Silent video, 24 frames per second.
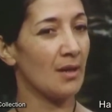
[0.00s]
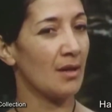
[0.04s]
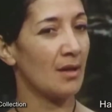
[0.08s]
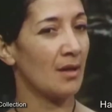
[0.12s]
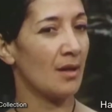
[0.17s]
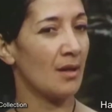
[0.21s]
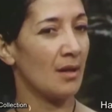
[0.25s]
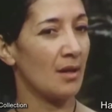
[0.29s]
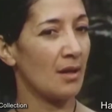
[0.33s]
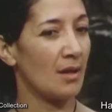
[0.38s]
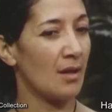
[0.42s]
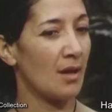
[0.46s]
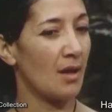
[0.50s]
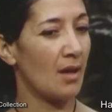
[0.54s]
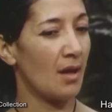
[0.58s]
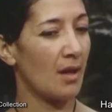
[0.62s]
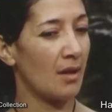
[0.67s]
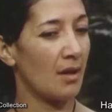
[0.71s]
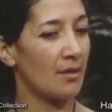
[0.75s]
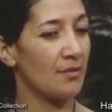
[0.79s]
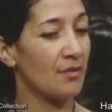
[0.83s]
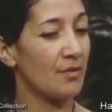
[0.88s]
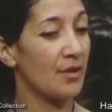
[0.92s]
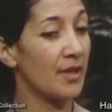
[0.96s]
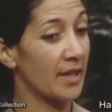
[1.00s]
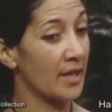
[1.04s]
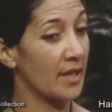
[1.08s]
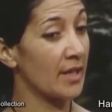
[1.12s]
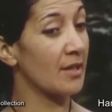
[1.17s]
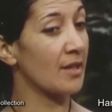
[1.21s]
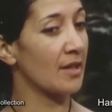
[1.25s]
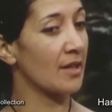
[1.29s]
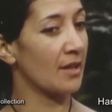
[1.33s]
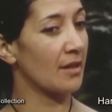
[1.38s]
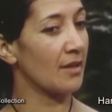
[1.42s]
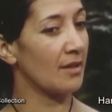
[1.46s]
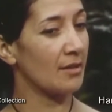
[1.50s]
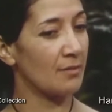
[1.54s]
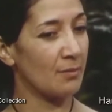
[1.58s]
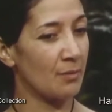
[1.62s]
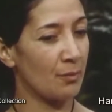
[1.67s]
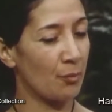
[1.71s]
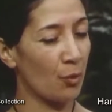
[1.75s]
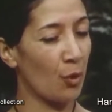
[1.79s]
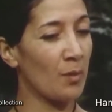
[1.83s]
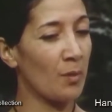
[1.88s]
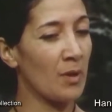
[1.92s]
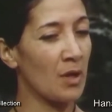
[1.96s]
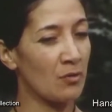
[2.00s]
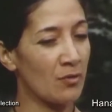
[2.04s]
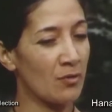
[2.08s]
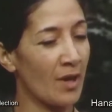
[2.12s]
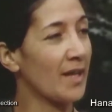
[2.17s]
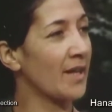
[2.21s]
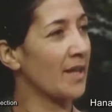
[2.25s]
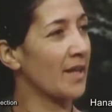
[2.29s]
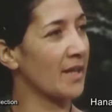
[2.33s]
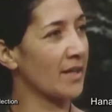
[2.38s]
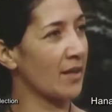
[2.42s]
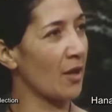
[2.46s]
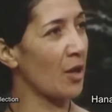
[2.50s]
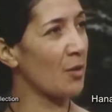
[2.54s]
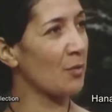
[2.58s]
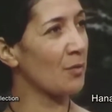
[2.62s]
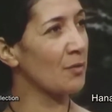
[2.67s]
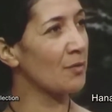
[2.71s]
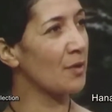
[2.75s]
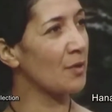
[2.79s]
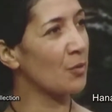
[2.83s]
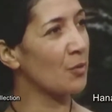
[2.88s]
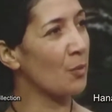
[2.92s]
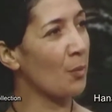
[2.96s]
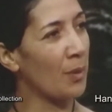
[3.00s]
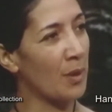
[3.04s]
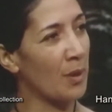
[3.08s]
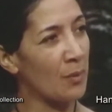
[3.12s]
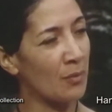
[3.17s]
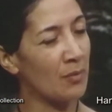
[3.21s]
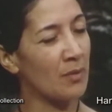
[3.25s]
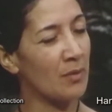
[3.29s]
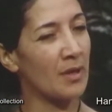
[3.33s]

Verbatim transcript: I mean, one woman just broke rank and